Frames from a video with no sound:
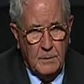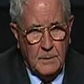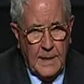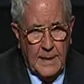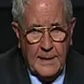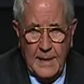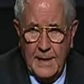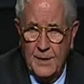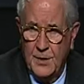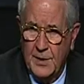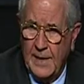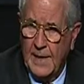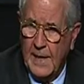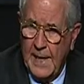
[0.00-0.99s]
get that
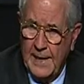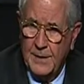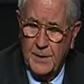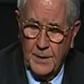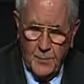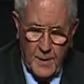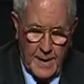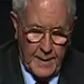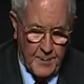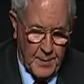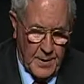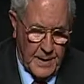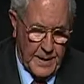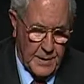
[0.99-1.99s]
satellite to the right
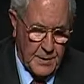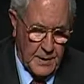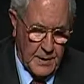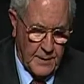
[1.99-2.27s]
place.